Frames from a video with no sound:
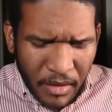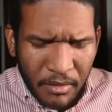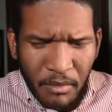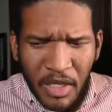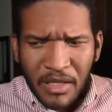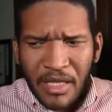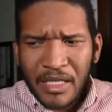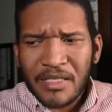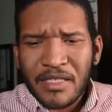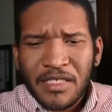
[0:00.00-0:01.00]
But
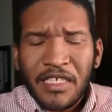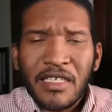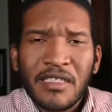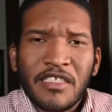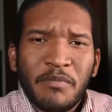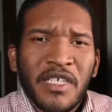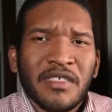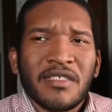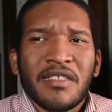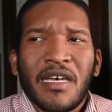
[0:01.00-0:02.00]
not just in this
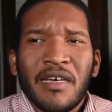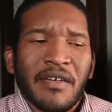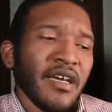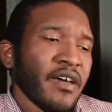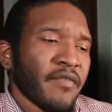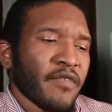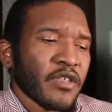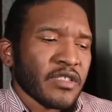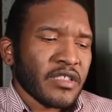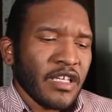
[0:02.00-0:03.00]
space, is that for
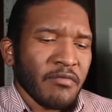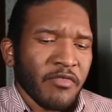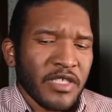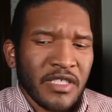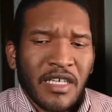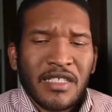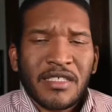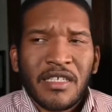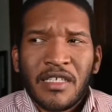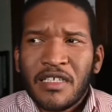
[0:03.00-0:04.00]
the same reason that I
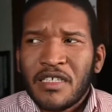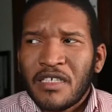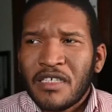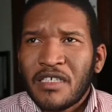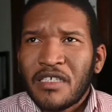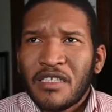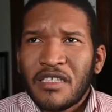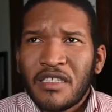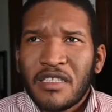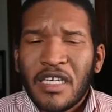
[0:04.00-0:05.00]
said
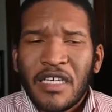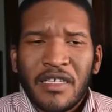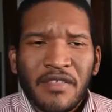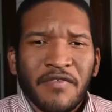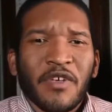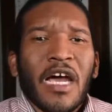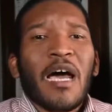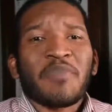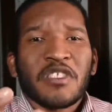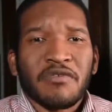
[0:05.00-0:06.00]
that for the
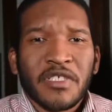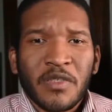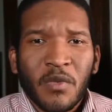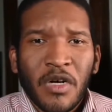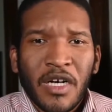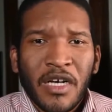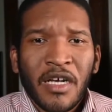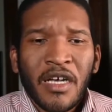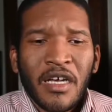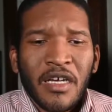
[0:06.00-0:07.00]
opposite reason why
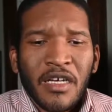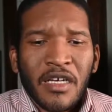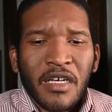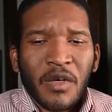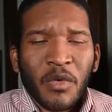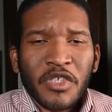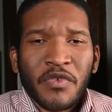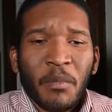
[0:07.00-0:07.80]
it works for